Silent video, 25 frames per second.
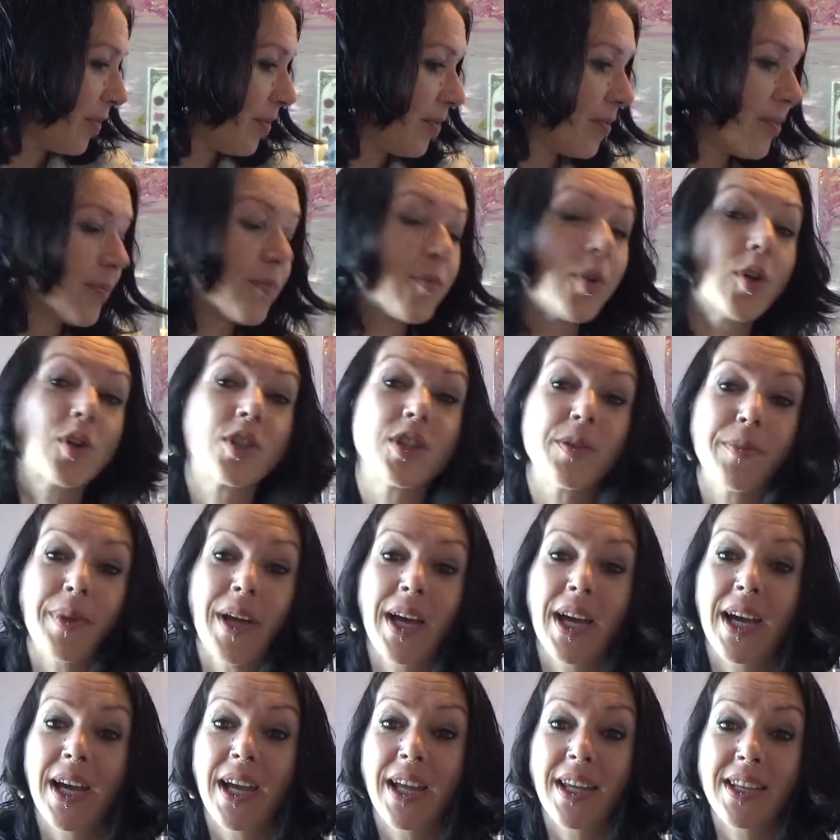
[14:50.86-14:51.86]
project
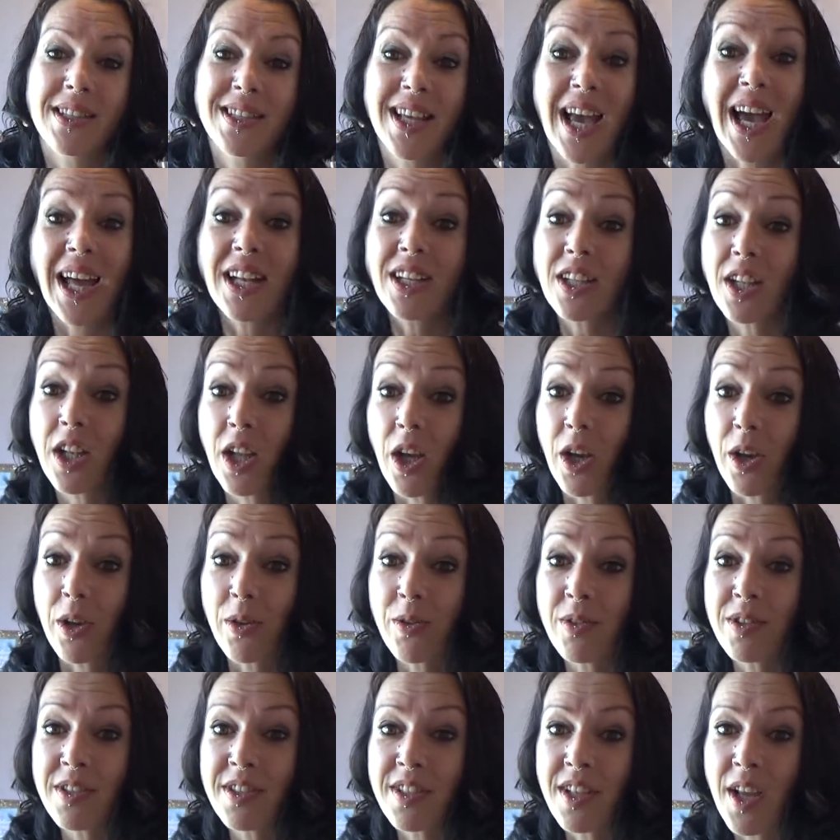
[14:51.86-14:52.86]
bags and
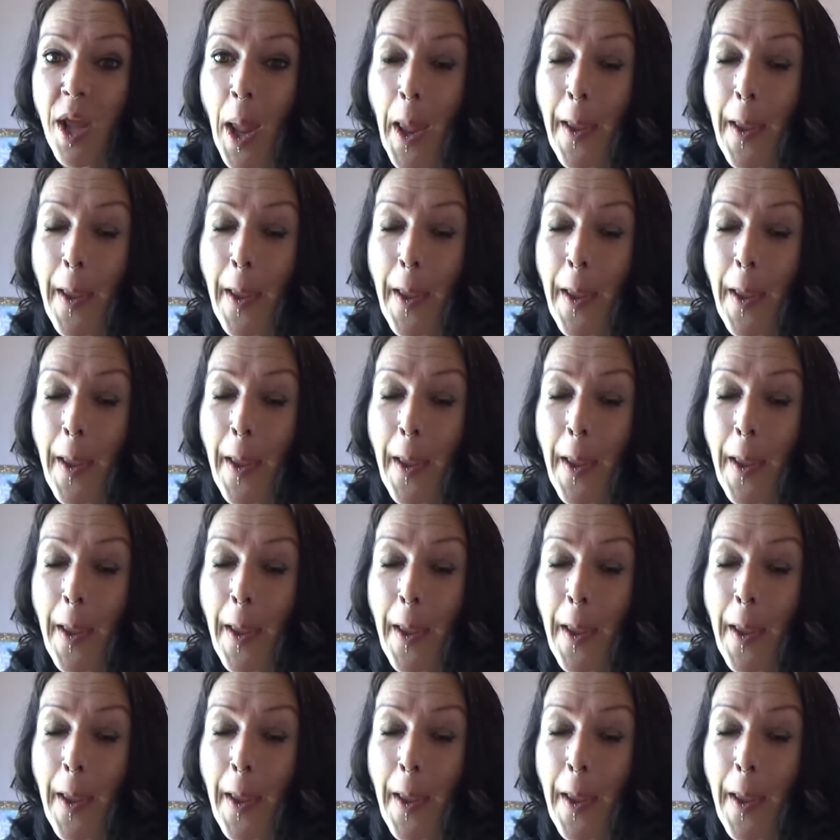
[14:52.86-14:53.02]
clothes.